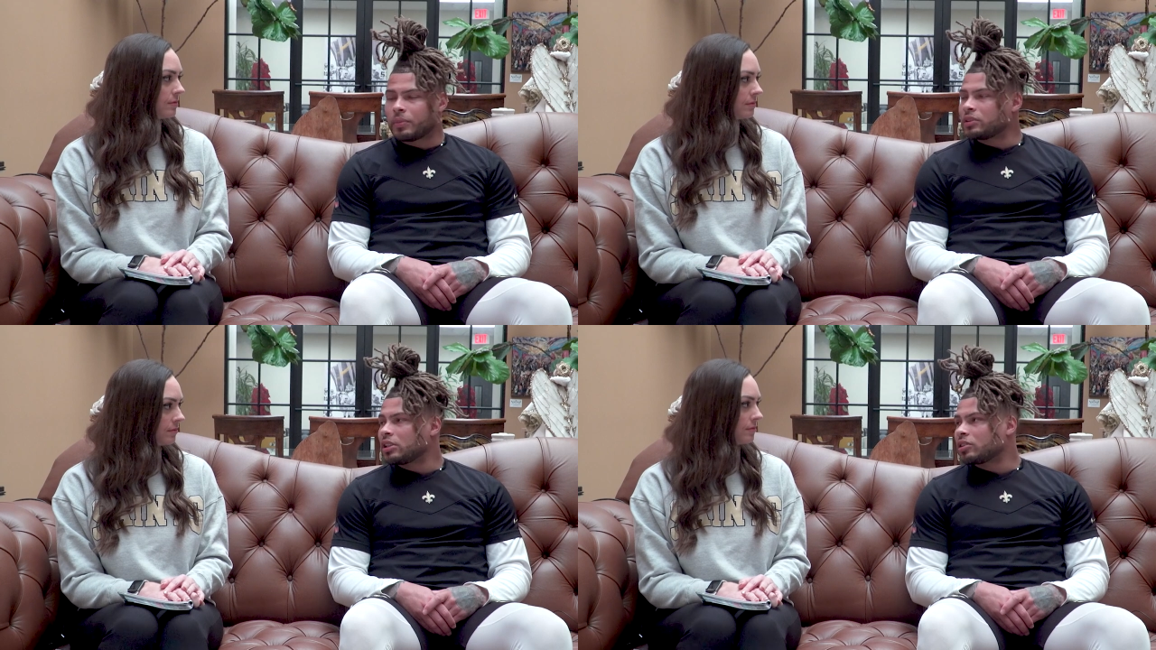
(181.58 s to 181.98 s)
Speaker 1: a
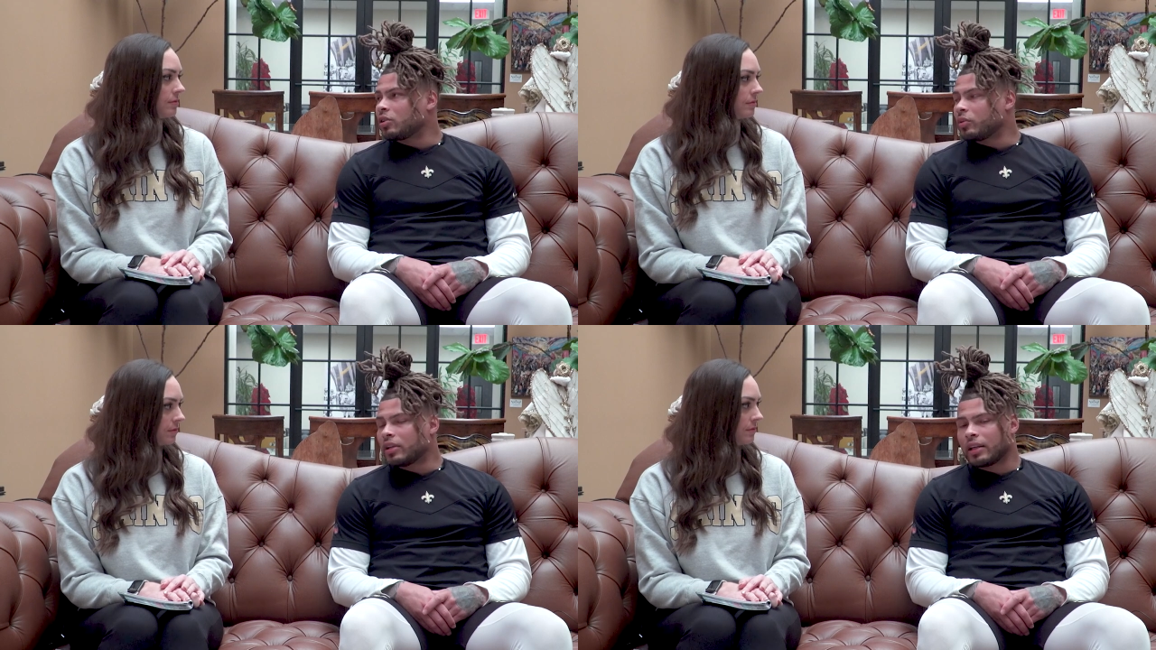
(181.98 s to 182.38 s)
position
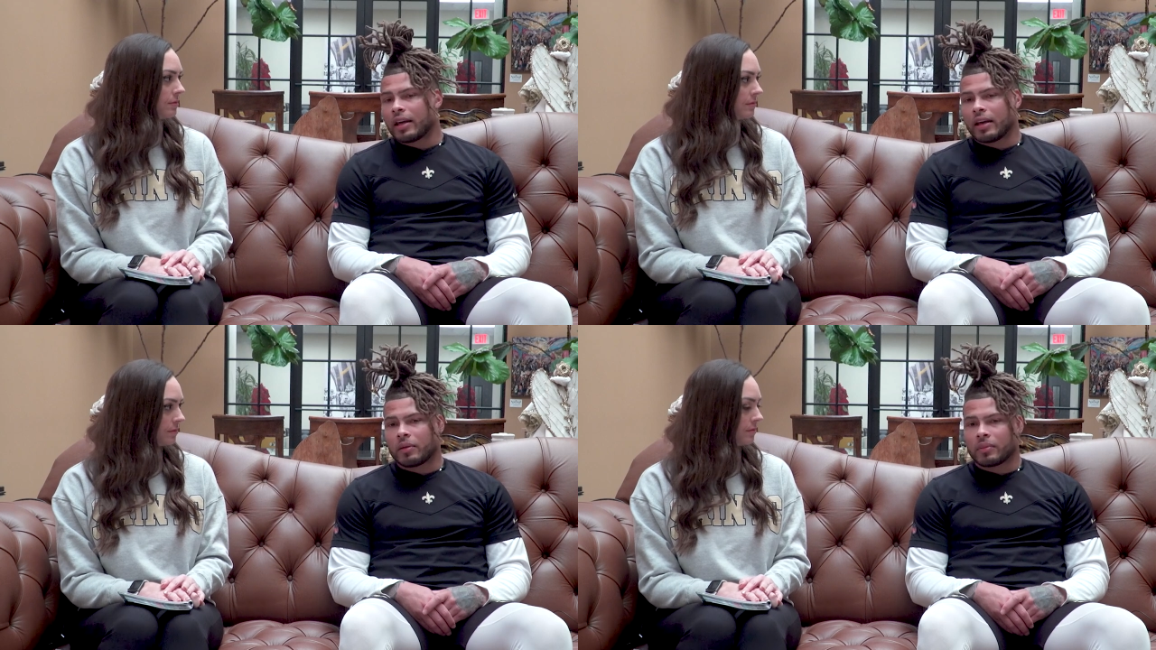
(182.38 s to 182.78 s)
to win the
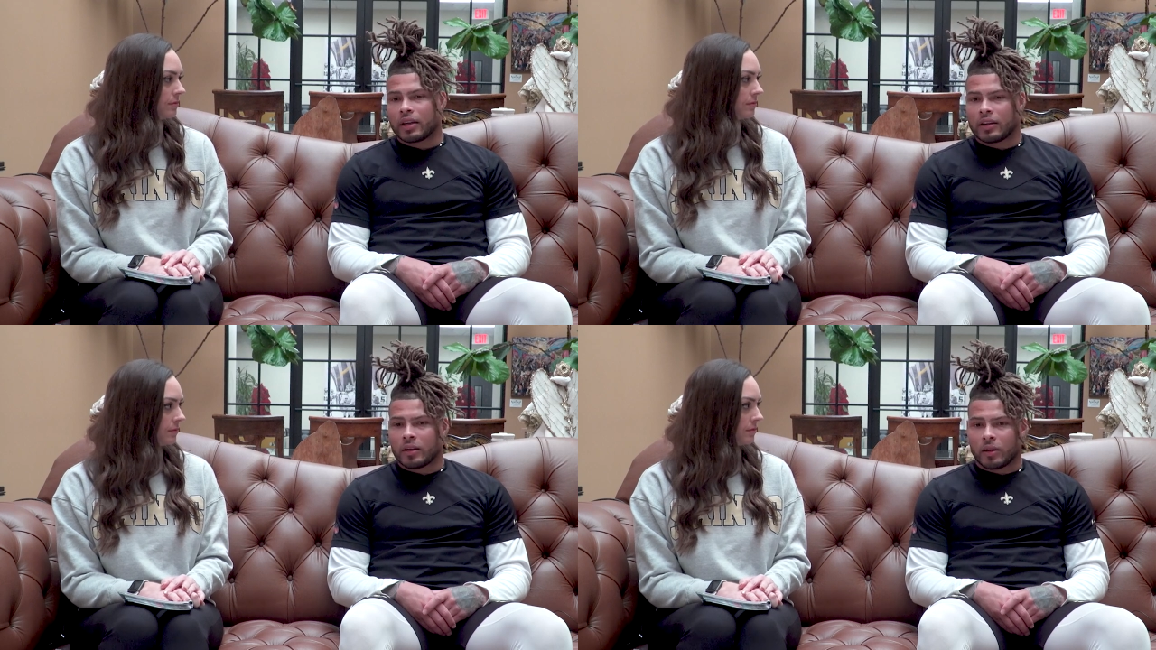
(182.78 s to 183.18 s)
game.
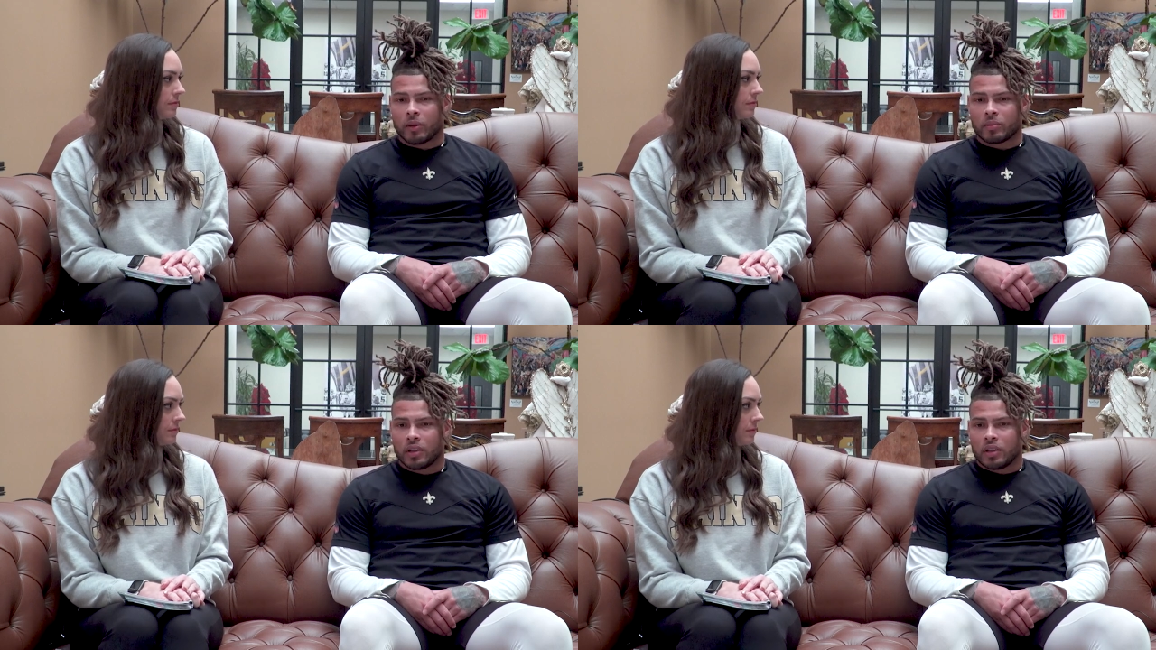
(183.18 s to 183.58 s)
And,
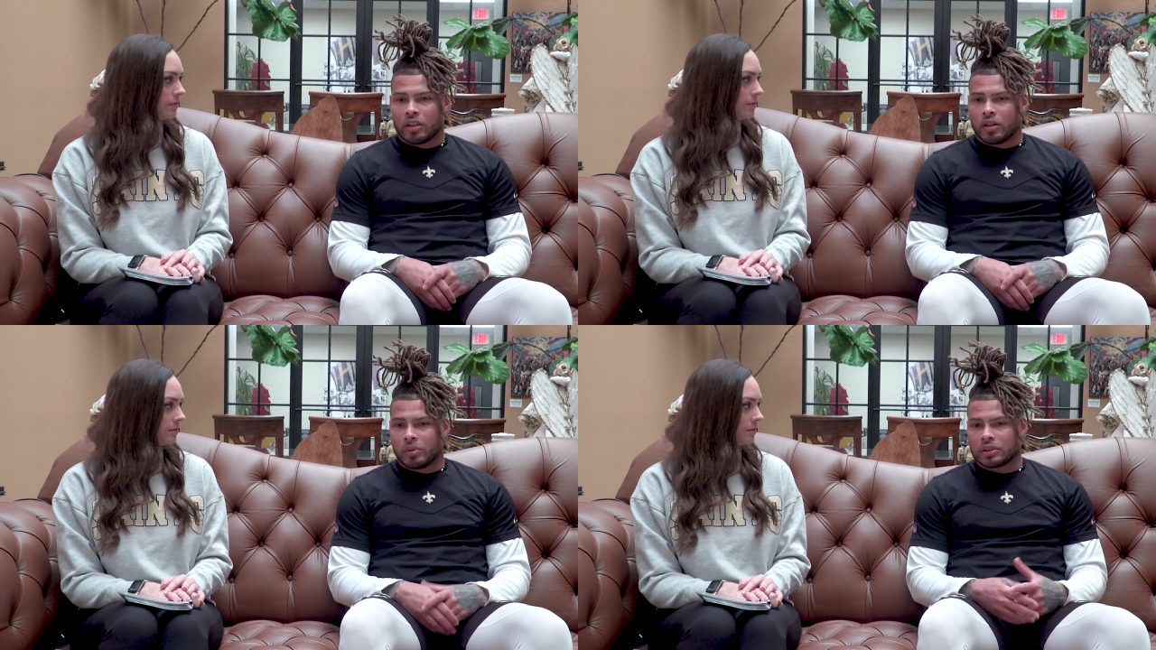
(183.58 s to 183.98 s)
um,
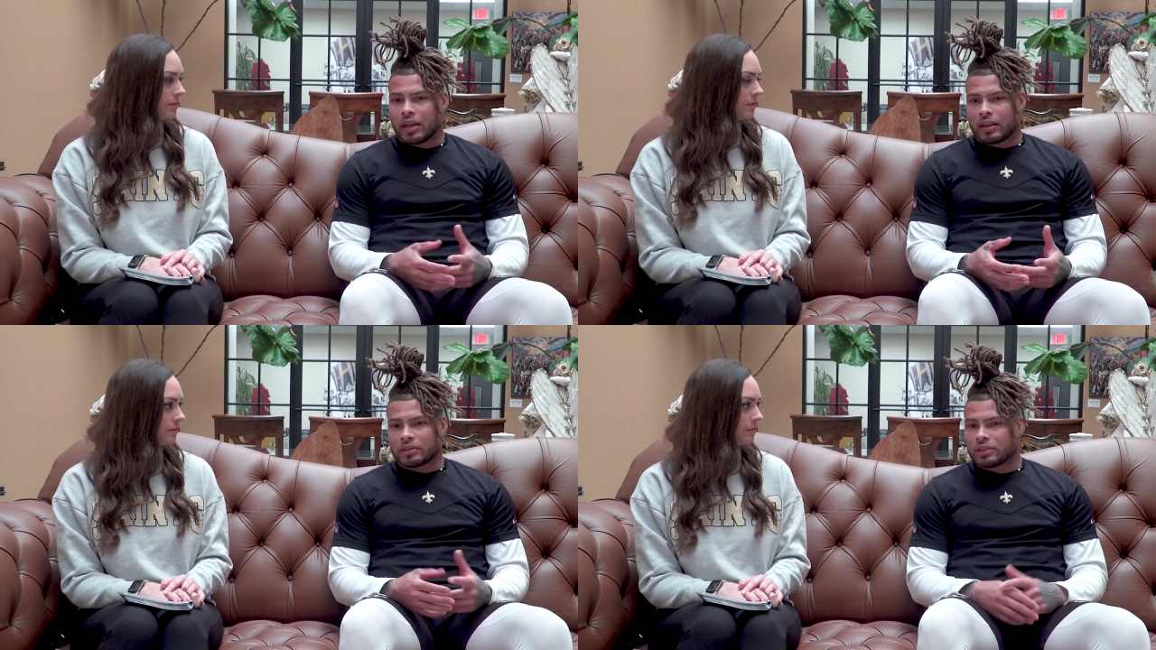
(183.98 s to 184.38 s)
you know, just
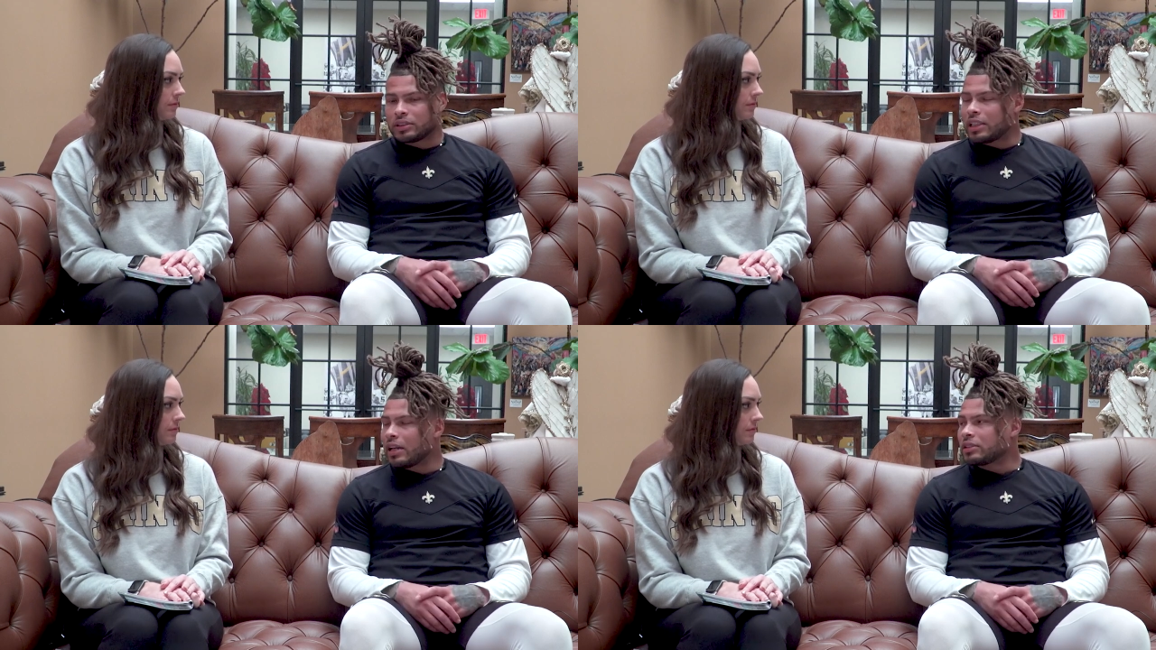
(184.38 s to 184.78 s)
got to
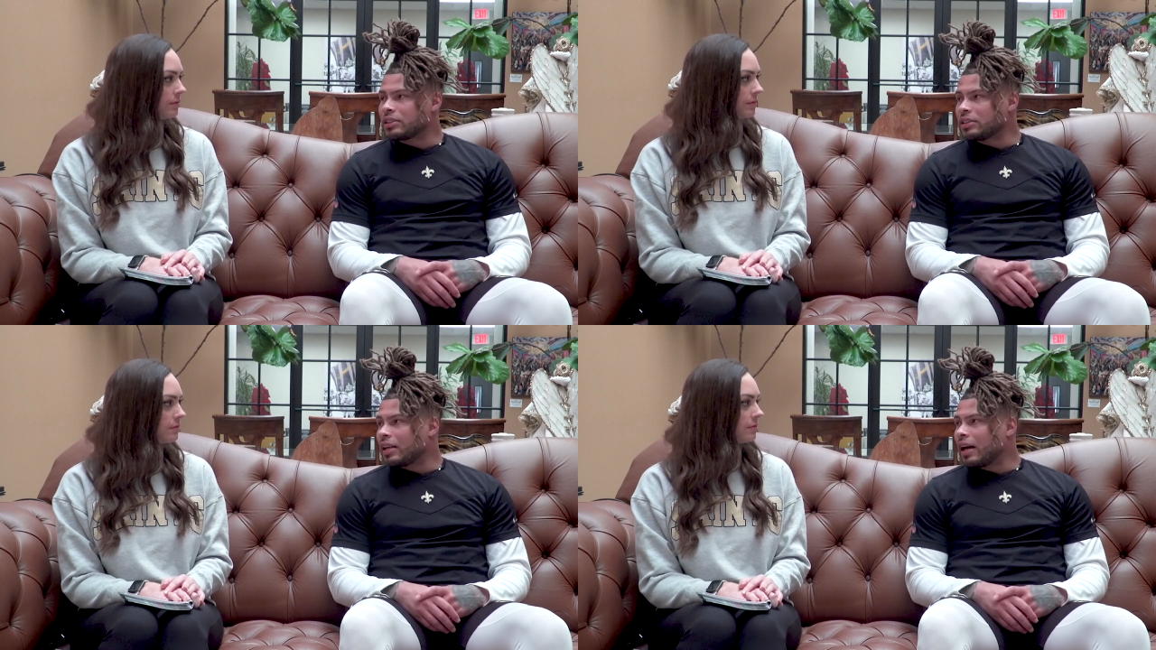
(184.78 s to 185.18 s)
challenge
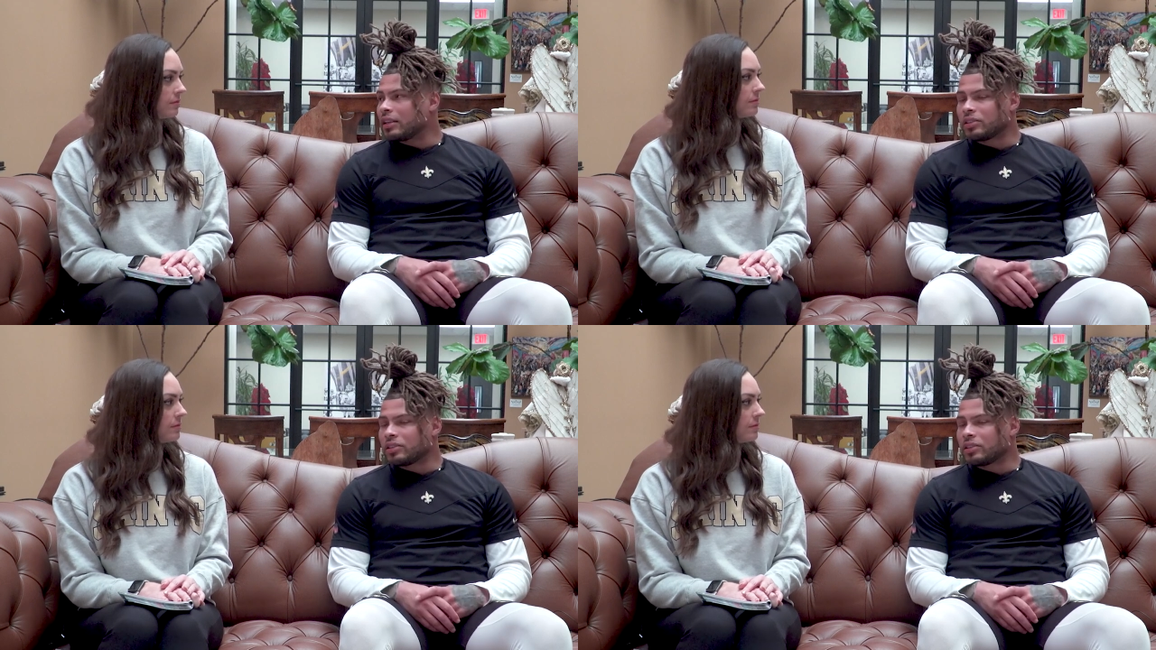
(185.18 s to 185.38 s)
these guys.